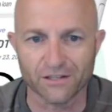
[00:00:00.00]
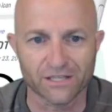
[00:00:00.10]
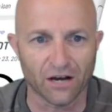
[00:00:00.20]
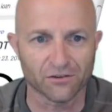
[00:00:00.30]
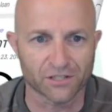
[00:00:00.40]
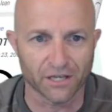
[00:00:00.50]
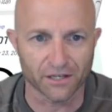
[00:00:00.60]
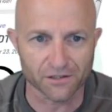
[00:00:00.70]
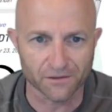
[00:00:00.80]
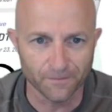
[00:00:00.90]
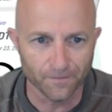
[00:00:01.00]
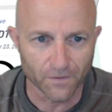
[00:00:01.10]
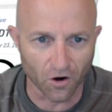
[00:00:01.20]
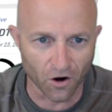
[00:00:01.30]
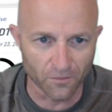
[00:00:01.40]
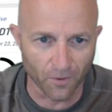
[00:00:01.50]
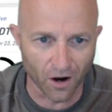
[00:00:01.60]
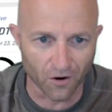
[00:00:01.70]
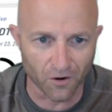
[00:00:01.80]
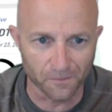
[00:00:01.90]
Celsius, earn,
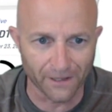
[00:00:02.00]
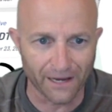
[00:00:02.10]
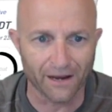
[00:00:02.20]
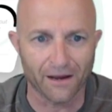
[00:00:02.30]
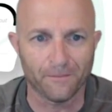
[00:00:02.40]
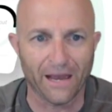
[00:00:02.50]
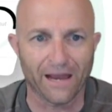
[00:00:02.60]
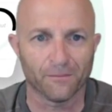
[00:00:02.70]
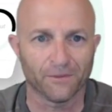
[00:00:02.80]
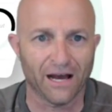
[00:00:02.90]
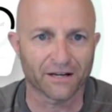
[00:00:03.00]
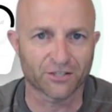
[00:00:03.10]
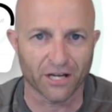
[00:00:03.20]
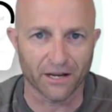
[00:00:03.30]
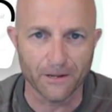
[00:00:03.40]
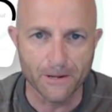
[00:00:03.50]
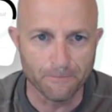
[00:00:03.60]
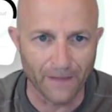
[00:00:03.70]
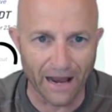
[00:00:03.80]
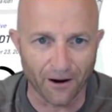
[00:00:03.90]
borrow, and pay on blockchain.
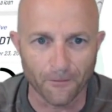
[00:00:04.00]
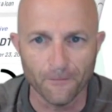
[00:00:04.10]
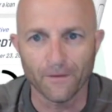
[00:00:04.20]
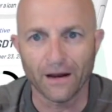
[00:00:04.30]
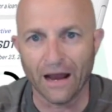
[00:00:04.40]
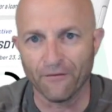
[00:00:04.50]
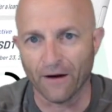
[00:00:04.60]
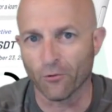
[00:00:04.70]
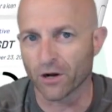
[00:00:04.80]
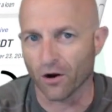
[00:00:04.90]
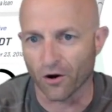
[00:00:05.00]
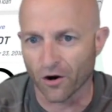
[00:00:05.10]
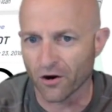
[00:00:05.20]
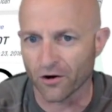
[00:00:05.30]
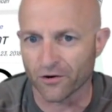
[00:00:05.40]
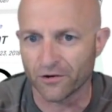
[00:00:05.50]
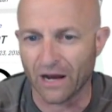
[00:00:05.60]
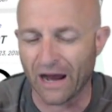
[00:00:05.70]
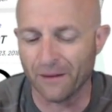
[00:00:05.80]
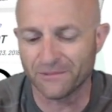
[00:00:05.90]
Now, if I want to earn,
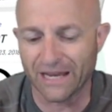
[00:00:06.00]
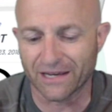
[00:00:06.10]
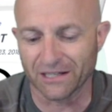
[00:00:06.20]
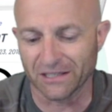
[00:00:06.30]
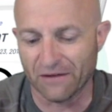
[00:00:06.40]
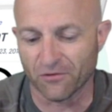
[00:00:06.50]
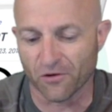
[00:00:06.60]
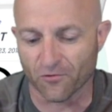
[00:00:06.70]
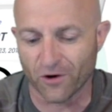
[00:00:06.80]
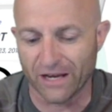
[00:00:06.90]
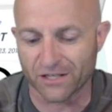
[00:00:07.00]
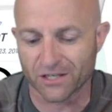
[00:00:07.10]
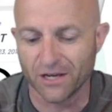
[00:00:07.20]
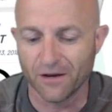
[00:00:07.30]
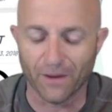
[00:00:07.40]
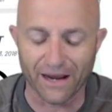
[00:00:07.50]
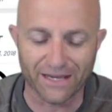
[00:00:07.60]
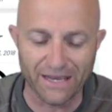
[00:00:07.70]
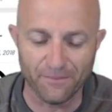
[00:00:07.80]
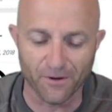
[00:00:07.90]
I'm taking a level of risk by
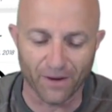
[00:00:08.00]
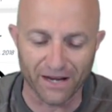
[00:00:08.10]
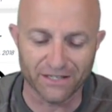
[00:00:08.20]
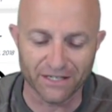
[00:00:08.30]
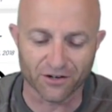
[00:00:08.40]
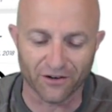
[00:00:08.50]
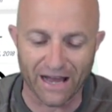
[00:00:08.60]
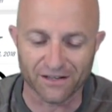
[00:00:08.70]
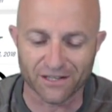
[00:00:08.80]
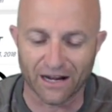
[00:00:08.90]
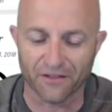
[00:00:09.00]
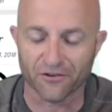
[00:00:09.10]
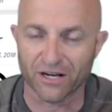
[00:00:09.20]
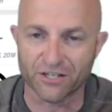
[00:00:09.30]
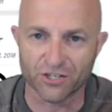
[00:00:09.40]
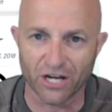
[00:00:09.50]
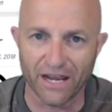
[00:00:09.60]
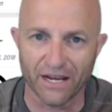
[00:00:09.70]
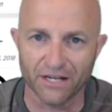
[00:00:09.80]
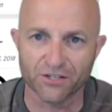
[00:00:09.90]
keeping my digital asset on their
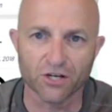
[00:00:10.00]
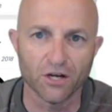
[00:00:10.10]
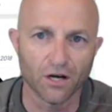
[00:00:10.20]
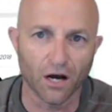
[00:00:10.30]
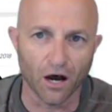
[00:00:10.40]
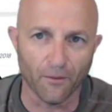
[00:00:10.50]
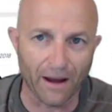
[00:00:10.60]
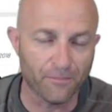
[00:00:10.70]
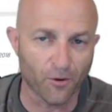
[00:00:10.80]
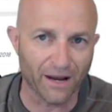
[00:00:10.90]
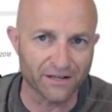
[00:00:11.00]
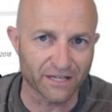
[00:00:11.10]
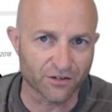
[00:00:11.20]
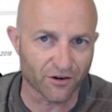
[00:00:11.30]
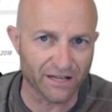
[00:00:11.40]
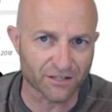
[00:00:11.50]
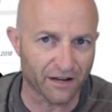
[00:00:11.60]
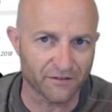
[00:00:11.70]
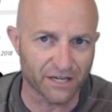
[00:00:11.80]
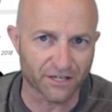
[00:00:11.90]
exchange. I put my digital asset
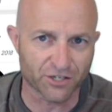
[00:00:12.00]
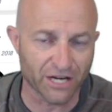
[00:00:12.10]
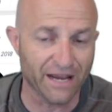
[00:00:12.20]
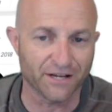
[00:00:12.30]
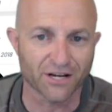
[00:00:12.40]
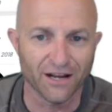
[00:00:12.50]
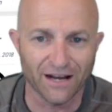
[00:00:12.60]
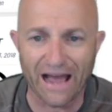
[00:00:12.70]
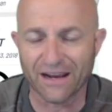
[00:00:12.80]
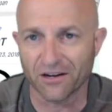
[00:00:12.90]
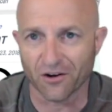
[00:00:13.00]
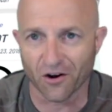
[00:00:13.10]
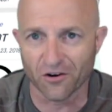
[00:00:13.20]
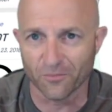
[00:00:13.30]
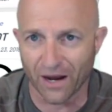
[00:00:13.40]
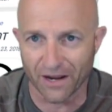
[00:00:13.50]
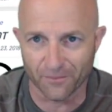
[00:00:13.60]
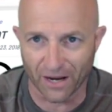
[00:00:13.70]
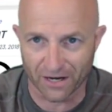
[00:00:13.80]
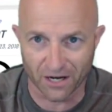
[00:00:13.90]
on the exchange. I can earn
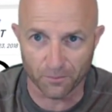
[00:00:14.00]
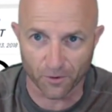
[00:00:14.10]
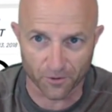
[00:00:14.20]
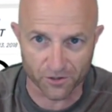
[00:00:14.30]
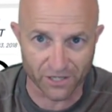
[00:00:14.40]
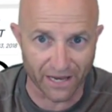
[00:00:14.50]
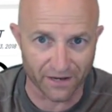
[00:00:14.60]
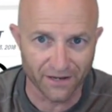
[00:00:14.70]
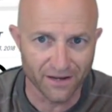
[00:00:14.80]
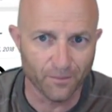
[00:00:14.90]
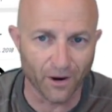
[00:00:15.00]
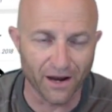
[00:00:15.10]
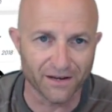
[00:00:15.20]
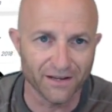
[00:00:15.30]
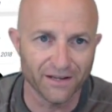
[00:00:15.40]
my couple percent. But